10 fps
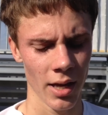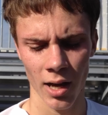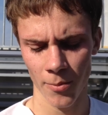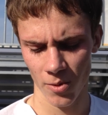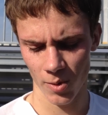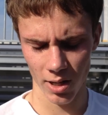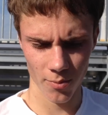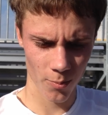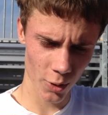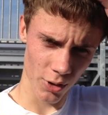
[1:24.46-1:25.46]
Yeah, I mean we had
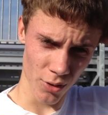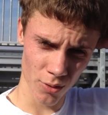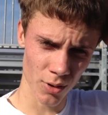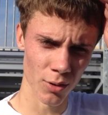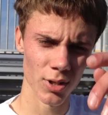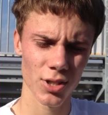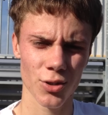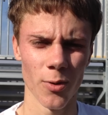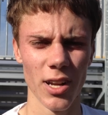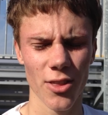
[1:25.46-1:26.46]
Burgoon who was
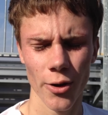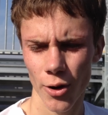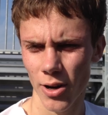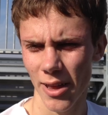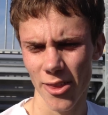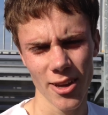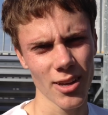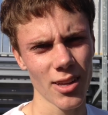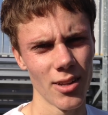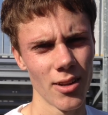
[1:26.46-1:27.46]
23rd, I
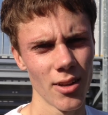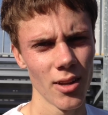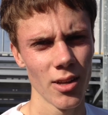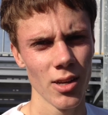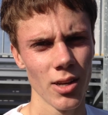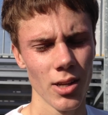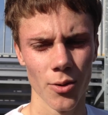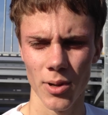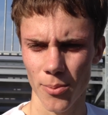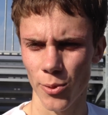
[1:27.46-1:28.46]
think, and you know,
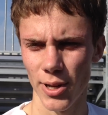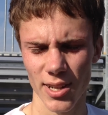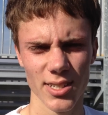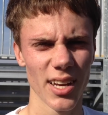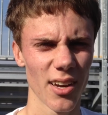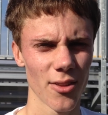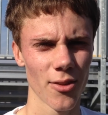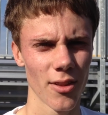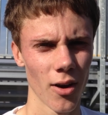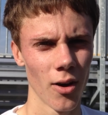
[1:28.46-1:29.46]
we had a pretty good day other
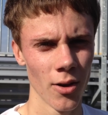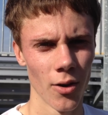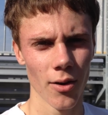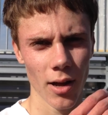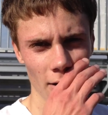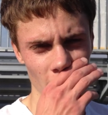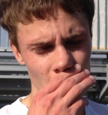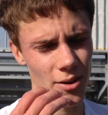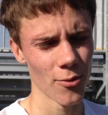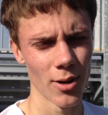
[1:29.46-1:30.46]
you know,
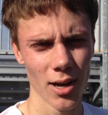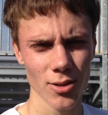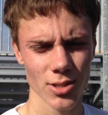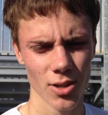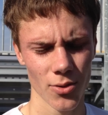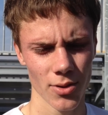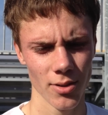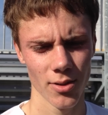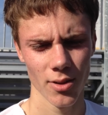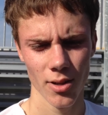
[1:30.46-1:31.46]
with everyone else. So,
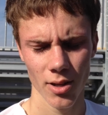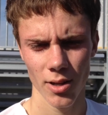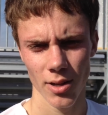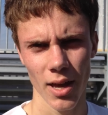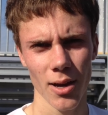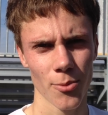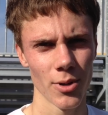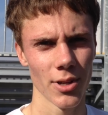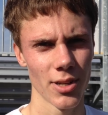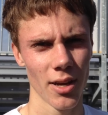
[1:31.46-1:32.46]
yeah,
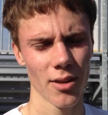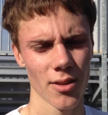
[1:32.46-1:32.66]
pretty good day.